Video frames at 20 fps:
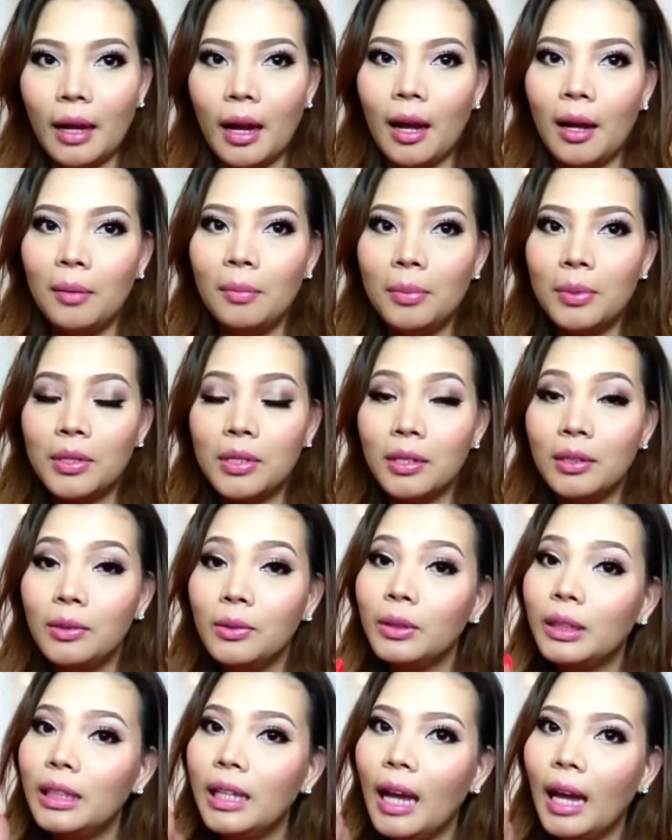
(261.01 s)

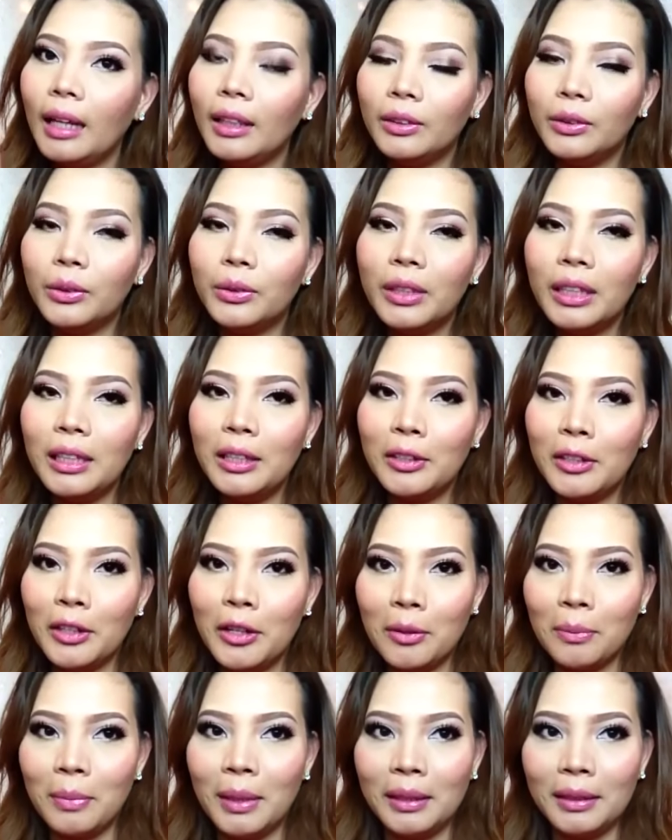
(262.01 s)
Absolutely. I do really
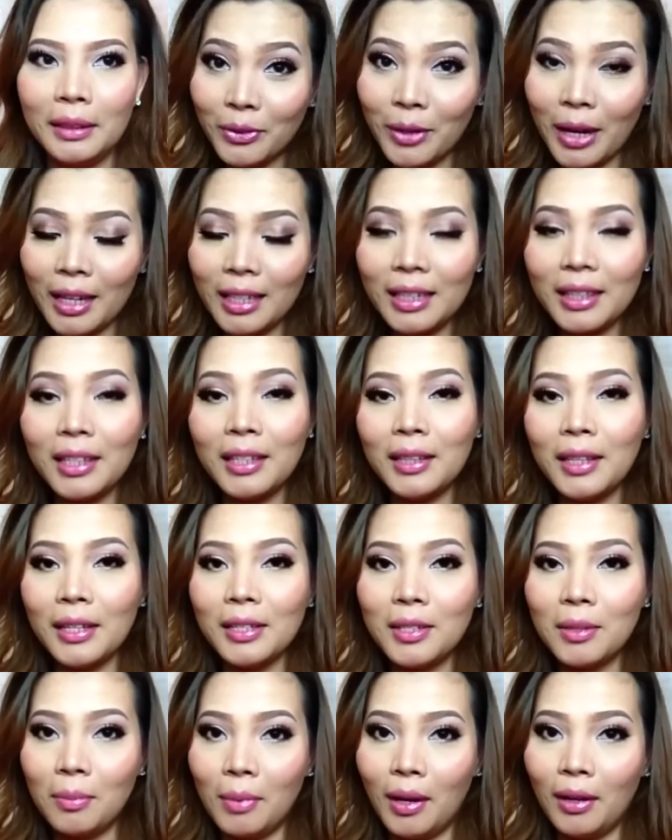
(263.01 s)
recommend it. I think
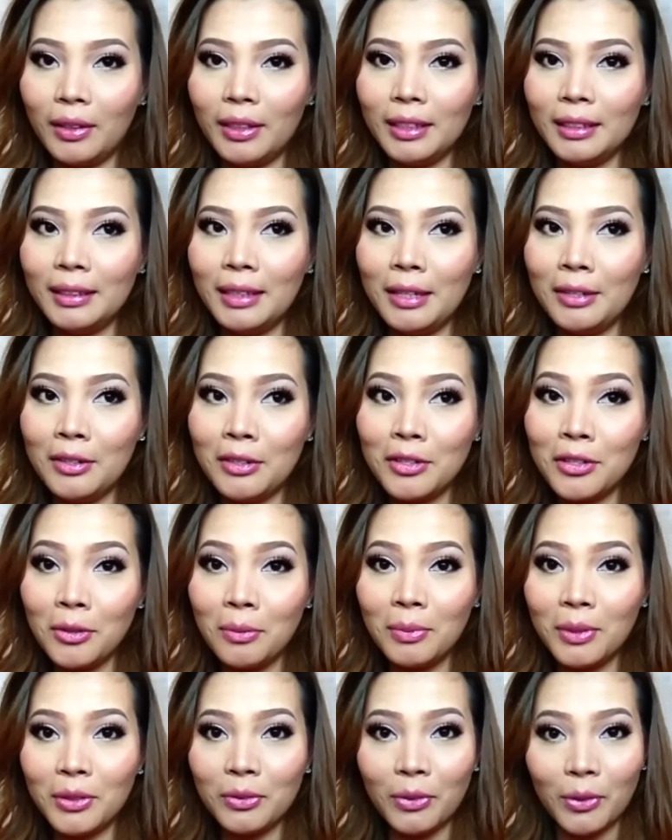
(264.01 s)
that's about it. Thank you so
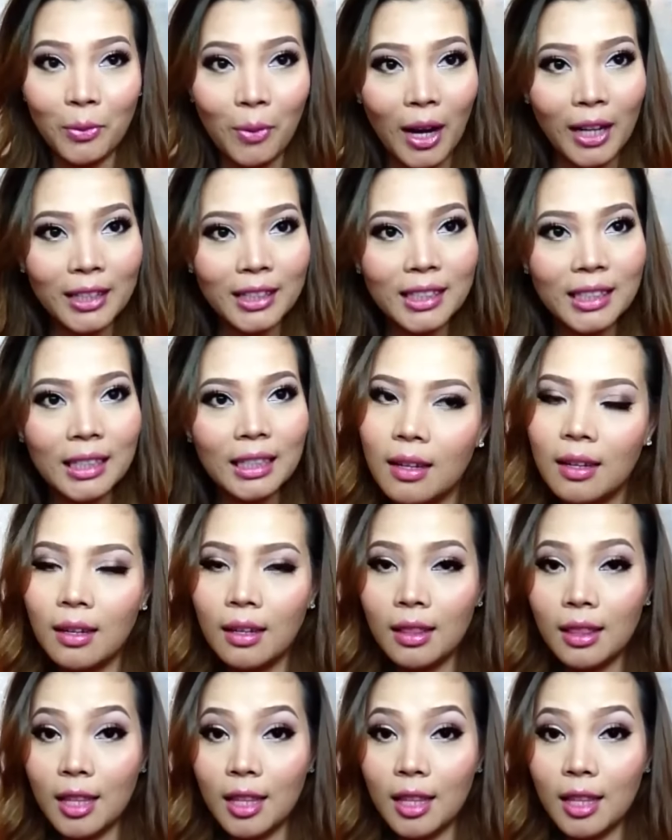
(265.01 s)
much for watching.